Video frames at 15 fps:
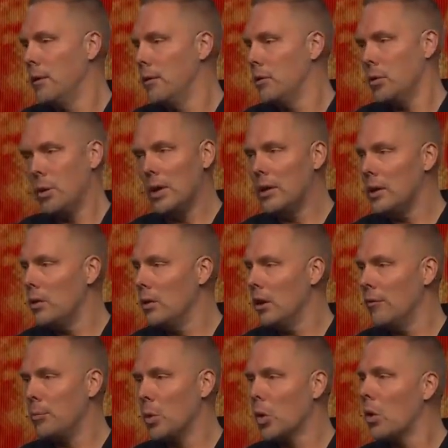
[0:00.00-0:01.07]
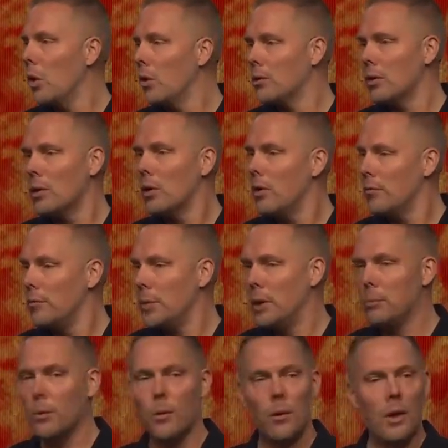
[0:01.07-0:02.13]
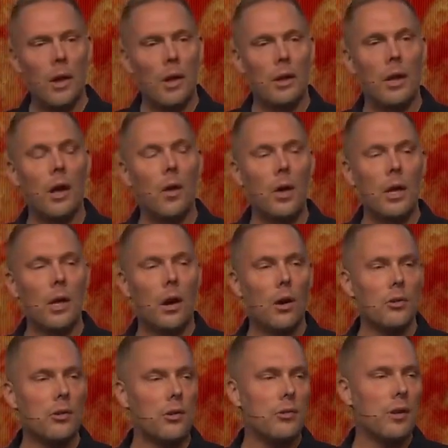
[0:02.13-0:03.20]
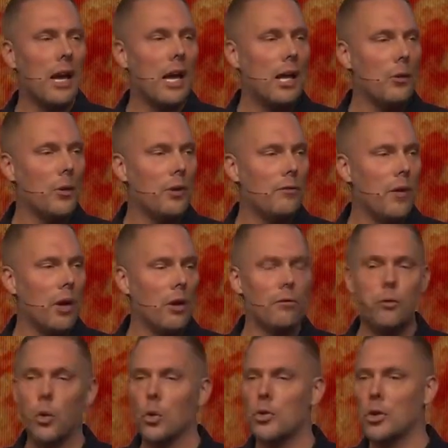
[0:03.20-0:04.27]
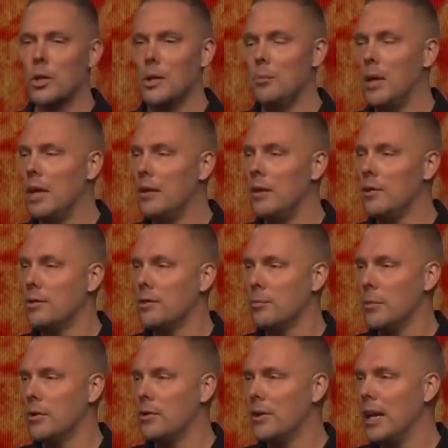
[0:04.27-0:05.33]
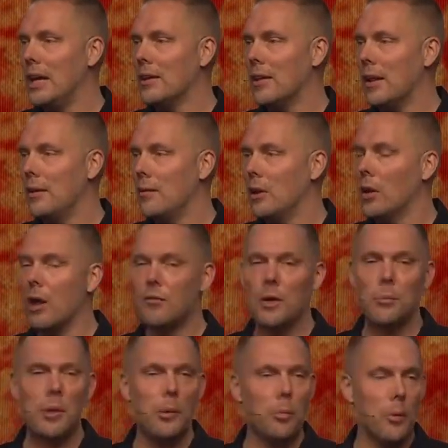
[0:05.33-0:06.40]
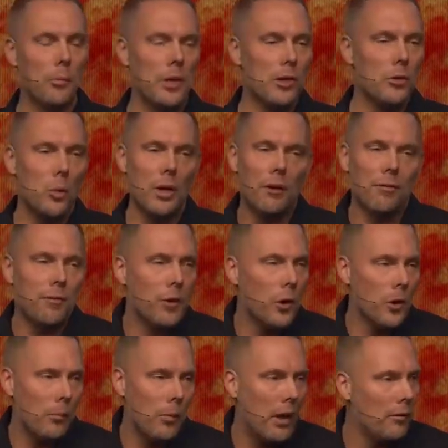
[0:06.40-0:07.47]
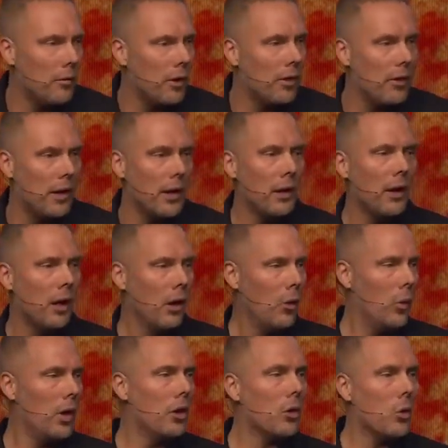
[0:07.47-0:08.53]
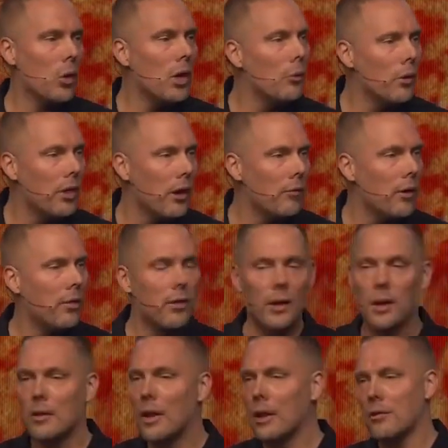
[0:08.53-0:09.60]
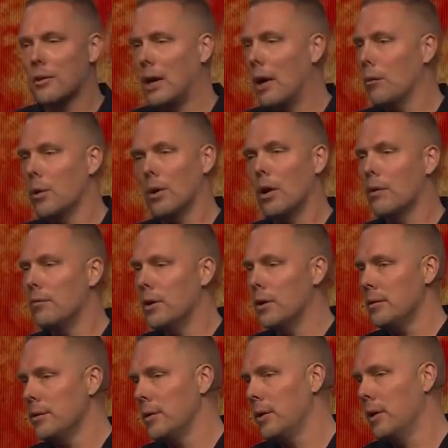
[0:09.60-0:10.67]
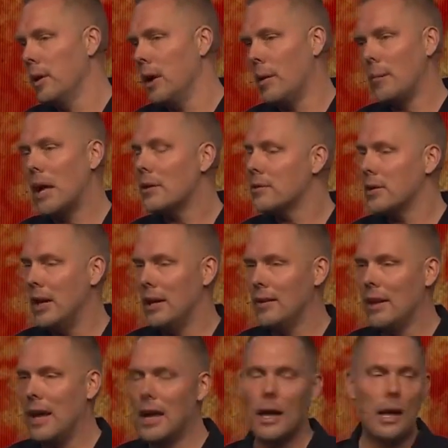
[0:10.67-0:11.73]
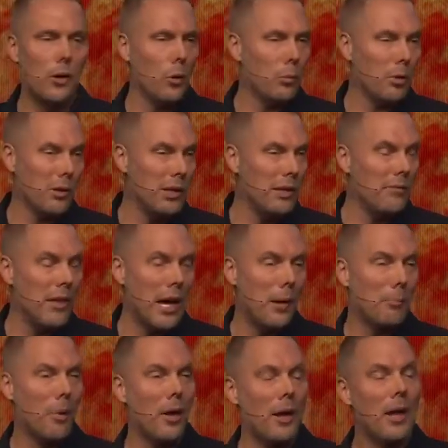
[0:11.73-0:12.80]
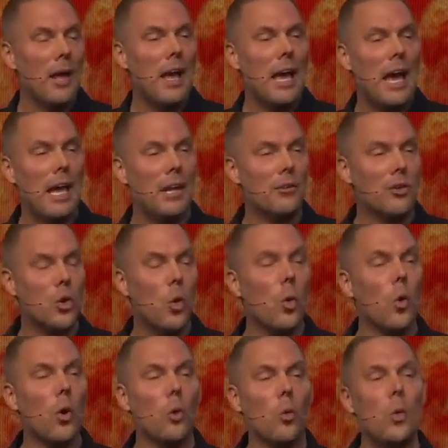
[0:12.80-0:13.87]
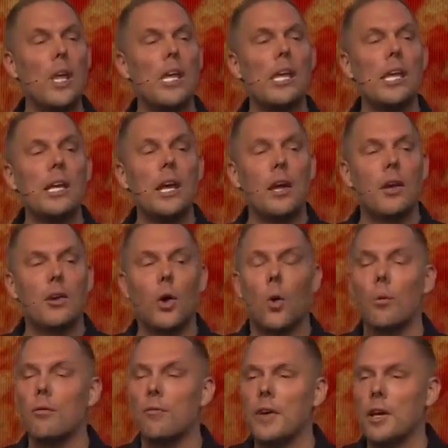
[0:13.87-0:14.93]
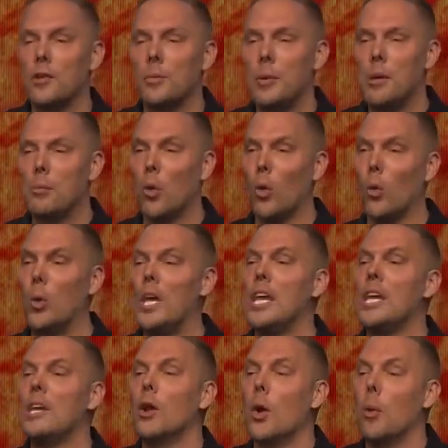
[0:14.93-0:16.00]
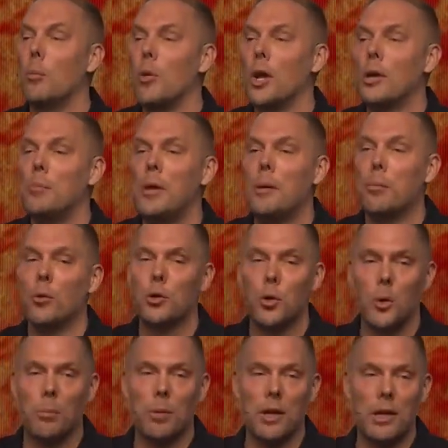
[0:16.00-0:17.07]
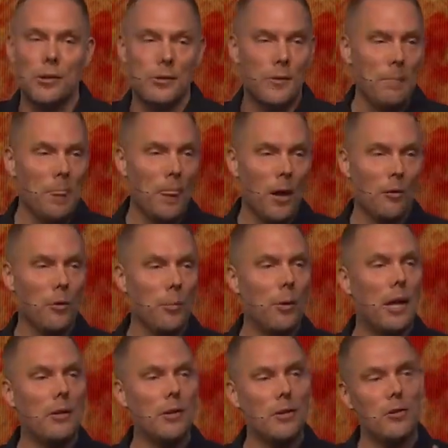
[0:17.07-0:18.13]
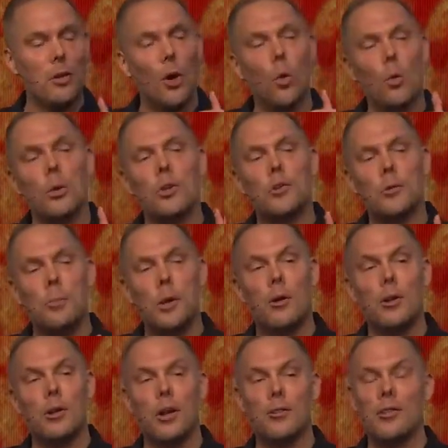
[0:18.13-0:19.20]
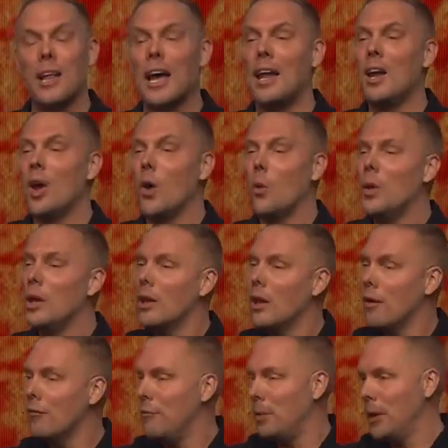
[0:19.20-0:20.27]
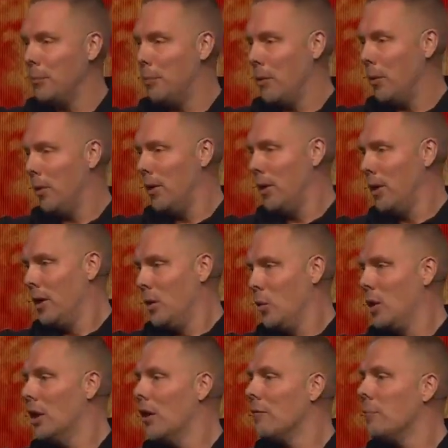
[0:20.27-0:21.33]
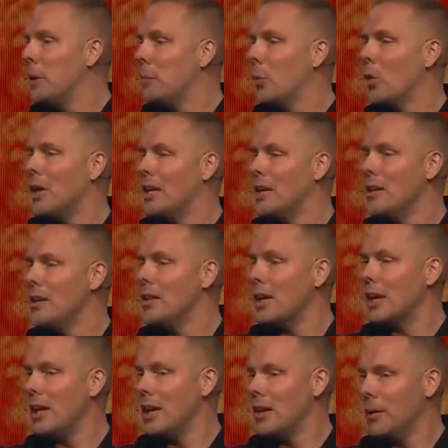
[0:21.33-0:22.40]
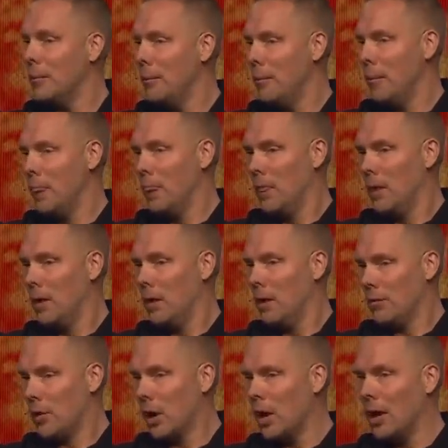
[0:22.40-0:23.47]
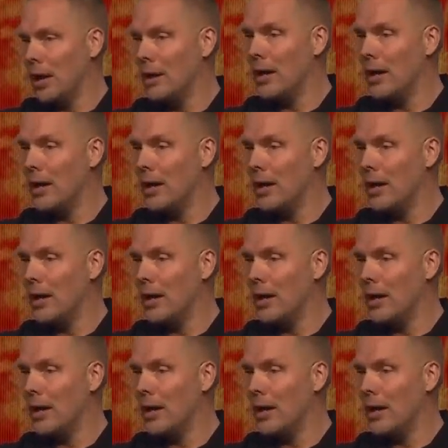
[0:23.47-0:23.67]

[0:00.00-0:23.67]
It's the way that you love. We're called to love people. Now, in our society, we've unfortunately made this mistake that loving people means we affirm everything, we agree with everything. That's not what love is. I'm not saying that. I don't believe that. But at its core, we don't fix people. We don't bring people to a place of repentance. The Holy Spirit does that. We love people. We love people into the kingdom of God.